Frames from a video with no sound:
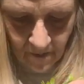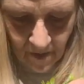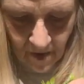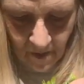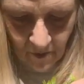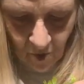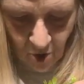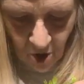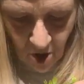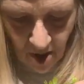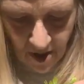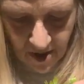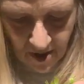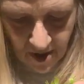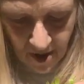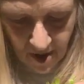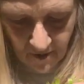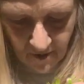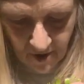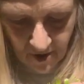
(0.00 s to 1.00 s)
I'm trying to
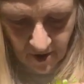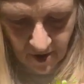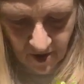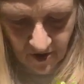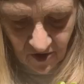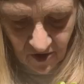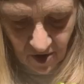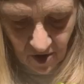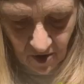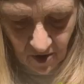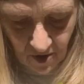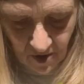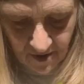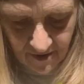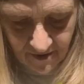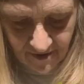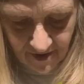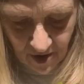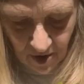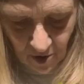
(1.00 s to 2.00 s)
cover this ugly
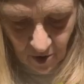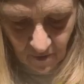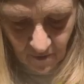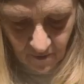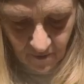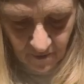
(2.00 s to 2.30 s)
phone.